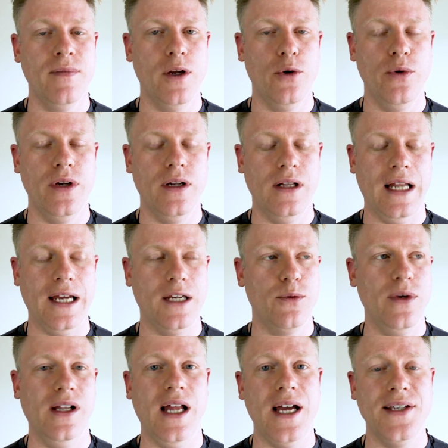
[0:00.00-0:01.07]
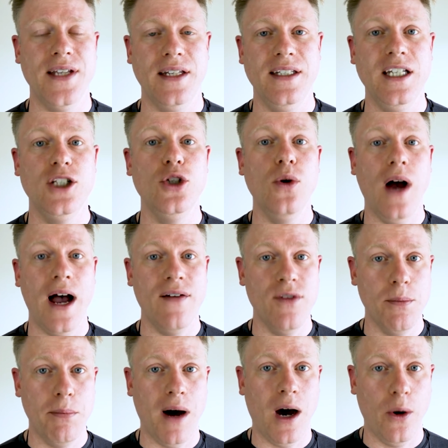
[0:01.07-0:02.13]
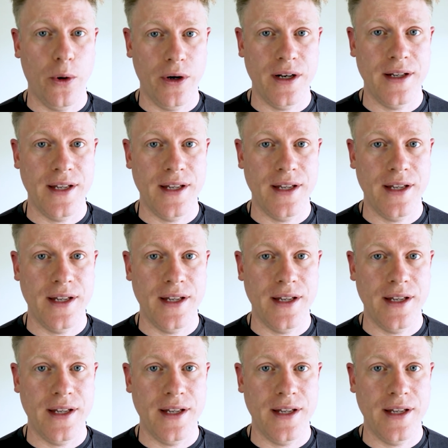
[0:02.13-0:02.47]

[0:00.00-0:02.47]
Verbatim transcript: re like realize that they do have the power